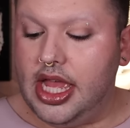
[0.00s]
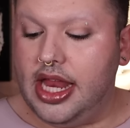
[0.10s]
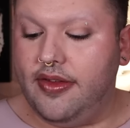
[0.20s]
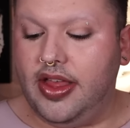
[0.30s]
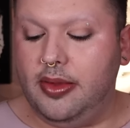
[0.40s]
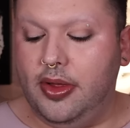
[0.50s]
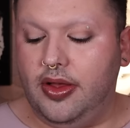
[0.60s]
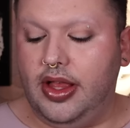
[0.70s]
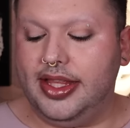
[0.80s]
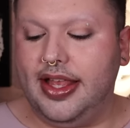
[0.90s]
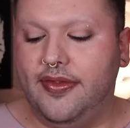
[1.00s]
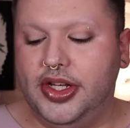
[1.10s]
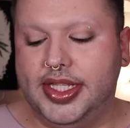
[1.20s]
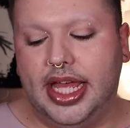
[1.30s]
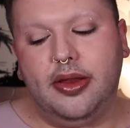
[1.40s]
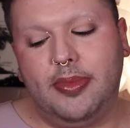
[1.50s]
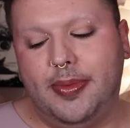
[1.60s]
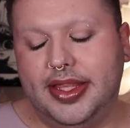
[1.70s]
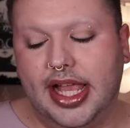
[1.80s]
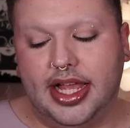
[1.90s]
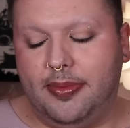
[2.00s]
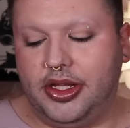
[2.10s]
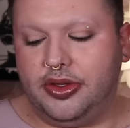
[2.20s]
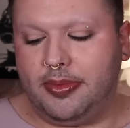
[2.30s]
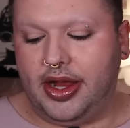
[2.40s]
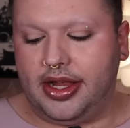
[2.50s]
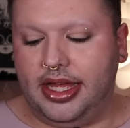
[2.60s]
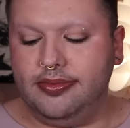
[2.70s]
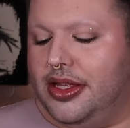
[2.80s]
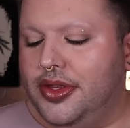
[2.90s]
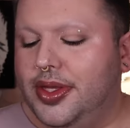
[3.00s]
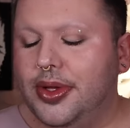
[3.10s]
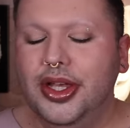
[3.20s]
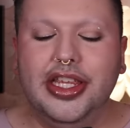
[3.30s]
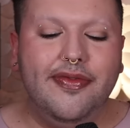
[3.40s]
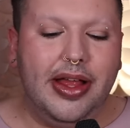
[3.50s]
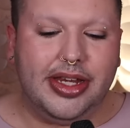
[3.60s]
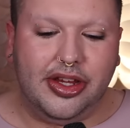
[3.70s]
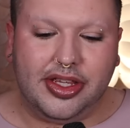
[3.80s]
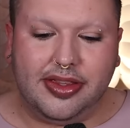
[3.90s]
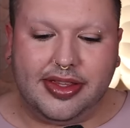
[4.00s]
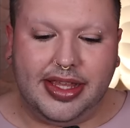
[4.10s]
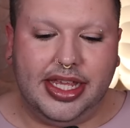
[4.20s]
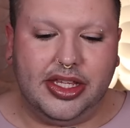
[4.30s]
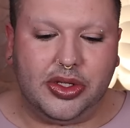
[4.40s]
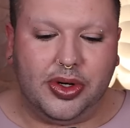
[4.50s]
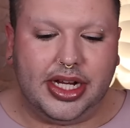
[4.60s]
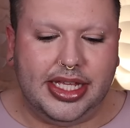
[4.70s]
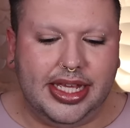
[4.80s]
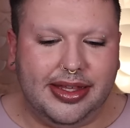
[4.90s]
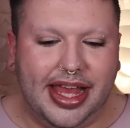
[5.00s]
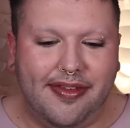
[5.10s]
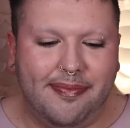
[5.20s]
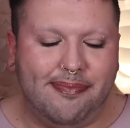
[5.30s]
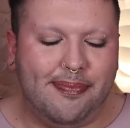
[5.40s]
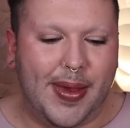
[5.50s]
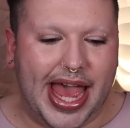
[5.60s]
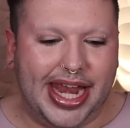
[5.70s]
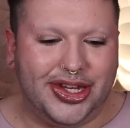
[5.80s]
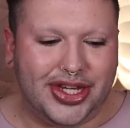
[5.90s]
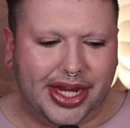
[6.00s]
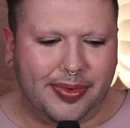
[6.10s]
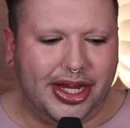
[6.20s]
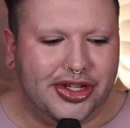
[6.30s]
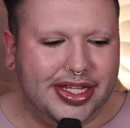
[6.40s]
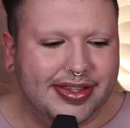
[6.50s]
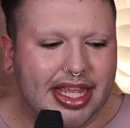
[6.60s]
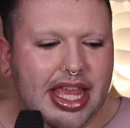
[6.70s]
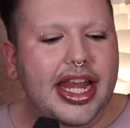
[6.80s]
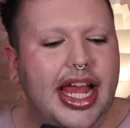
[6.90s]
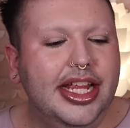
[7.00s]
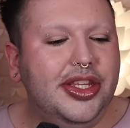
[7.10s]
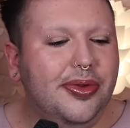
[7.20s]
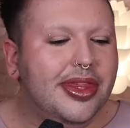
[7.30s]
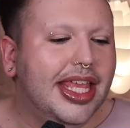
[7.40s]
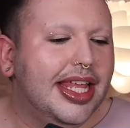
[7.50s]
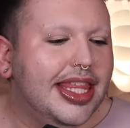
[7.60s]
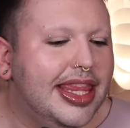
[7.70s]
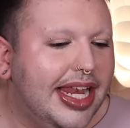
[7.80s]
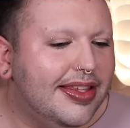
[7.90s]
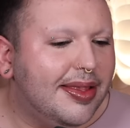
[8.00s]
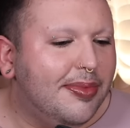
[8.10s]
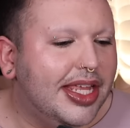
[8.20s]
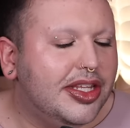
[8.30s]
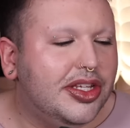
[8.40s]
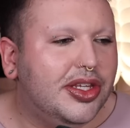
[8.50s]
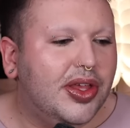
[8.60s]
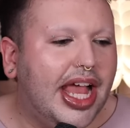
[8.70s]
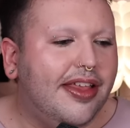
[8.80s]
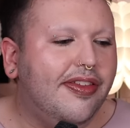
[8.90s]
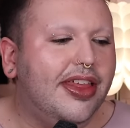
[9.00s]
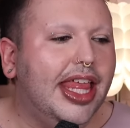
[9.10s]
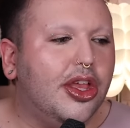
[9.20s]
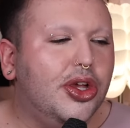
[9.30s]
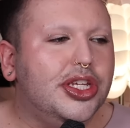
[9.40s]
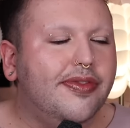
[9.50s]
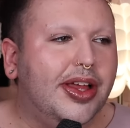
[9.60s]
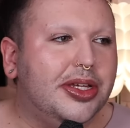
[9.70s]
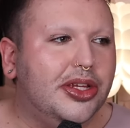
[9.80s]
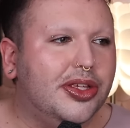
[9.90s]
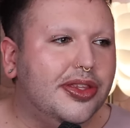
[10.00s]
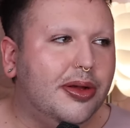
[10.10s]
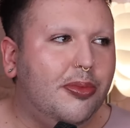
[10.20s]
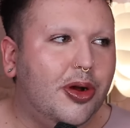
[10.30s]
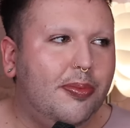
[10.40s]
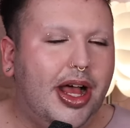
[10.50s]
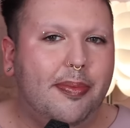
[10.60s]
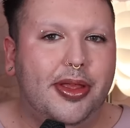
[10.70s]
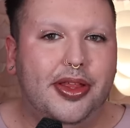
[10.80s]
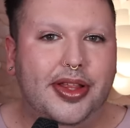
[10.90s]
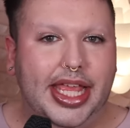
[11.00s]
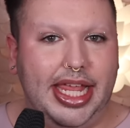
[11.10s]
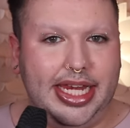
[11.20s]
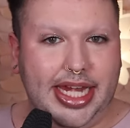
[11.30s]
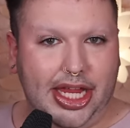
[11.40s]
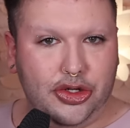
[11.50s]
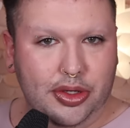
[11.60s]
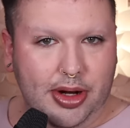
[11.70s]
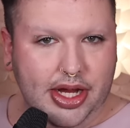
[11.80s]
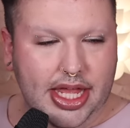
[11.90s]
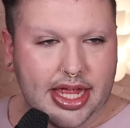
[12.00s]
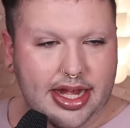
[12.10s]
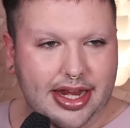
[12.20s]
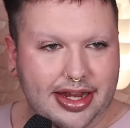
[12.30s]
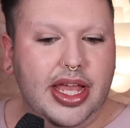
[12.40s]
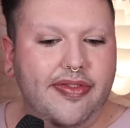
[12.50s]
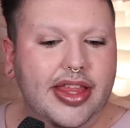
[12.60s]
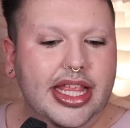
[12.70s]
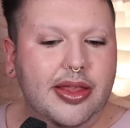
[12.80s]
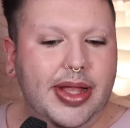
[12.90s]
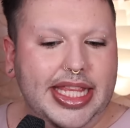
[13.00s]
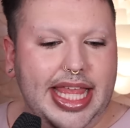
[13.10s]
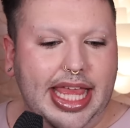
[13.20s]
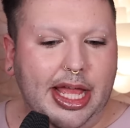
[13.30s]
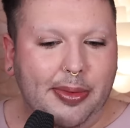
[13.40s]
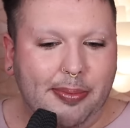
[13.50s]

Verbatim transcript: and available on Selfridges. I don't, maybe it's not coming to America. So cushion foundations historically have bad shade ranges. And I do think that that is something to do. I feel like cushion foundations are more popular like in an Asian market. So I feel like the ones that like